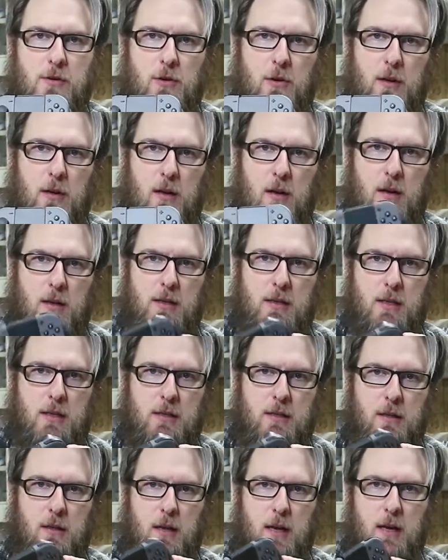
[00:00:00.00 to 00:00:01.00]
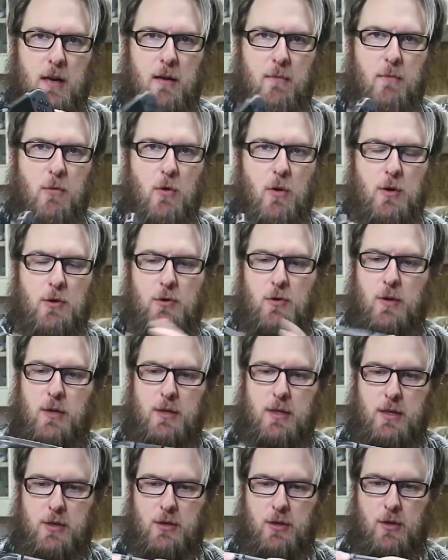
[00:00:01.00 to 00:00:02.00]
Joy-Cons into like a more
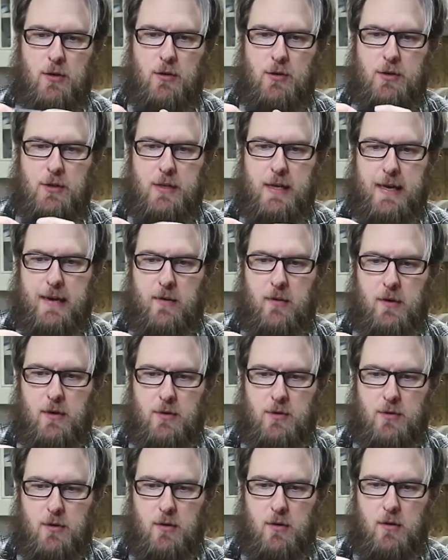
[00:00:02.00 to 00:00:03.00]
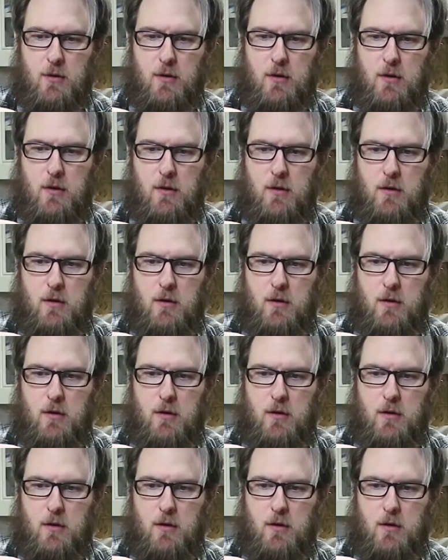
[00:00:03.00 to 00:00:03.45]
traditional style controller.